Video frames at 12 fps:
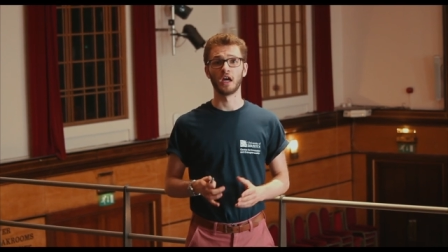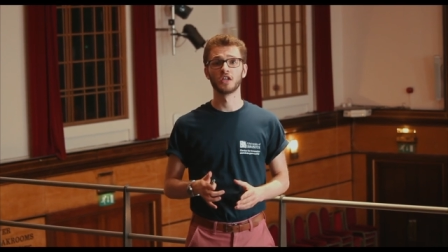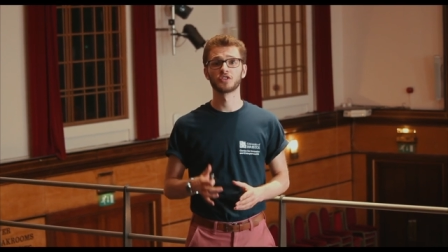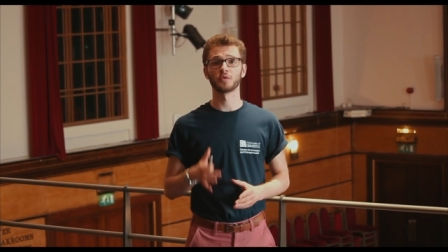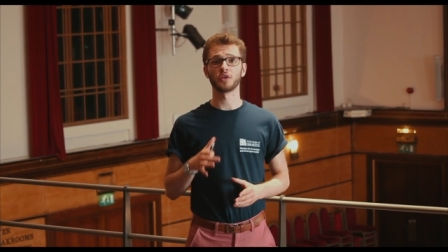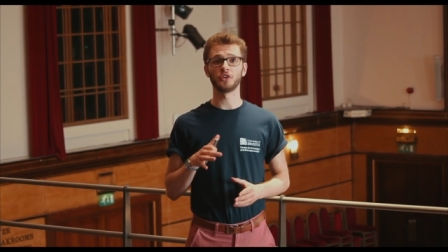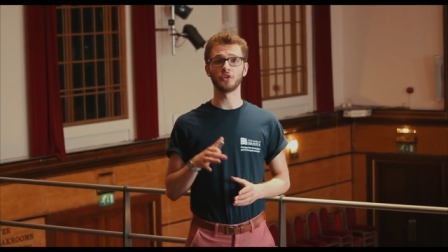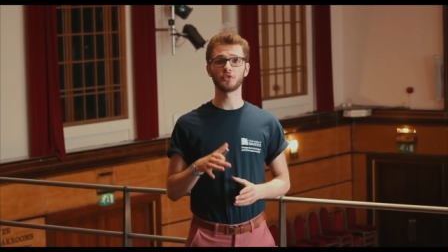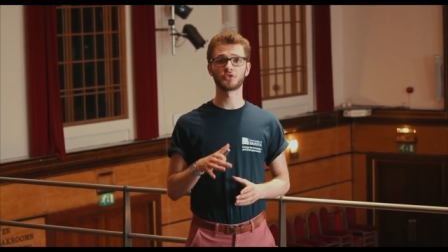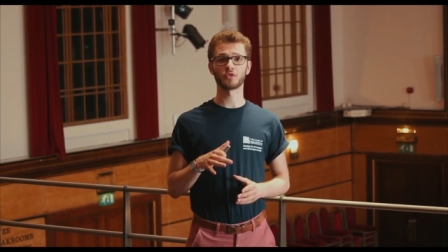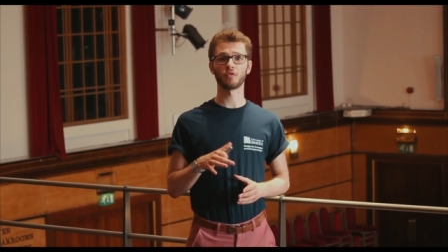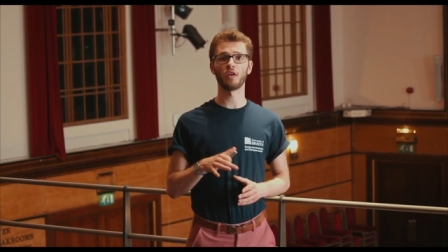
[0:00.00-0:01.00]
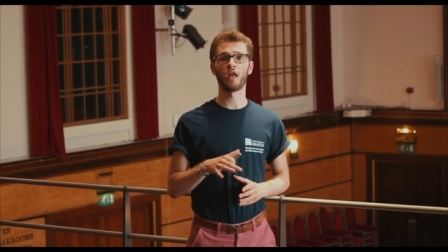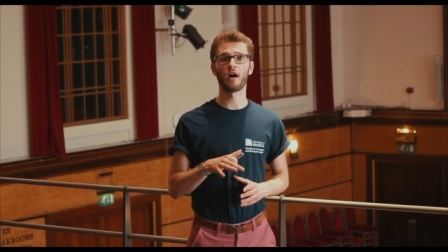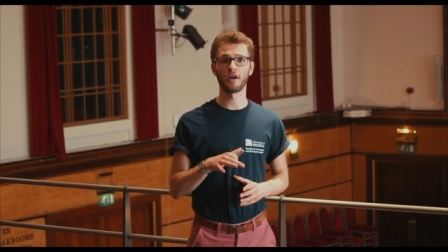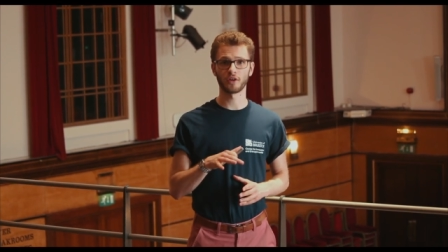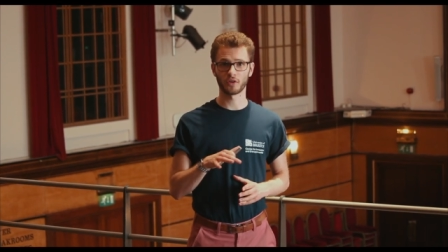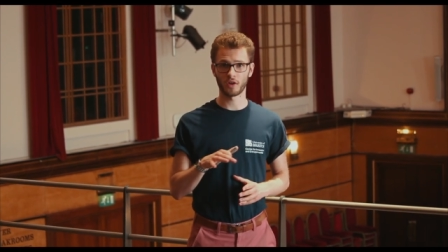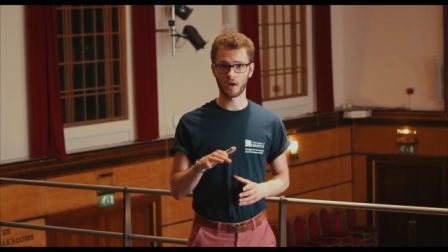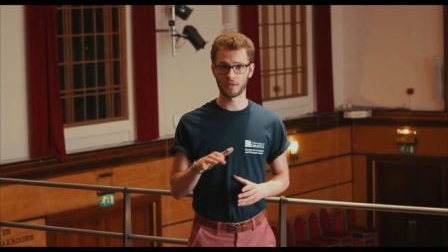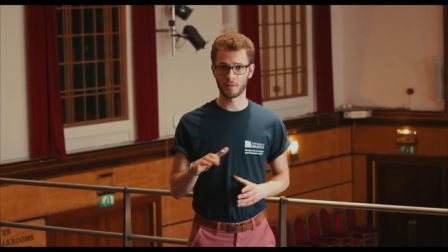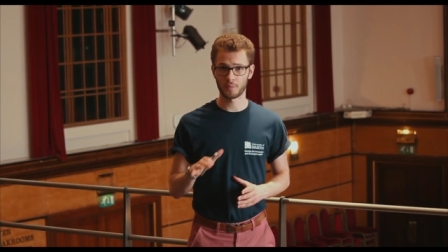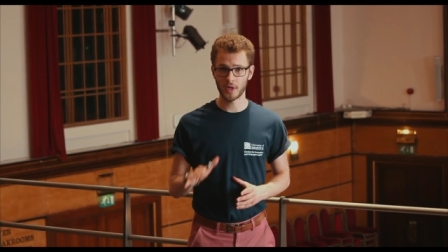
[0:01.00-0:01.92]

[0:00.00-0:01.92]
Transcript: so we're used to relying on other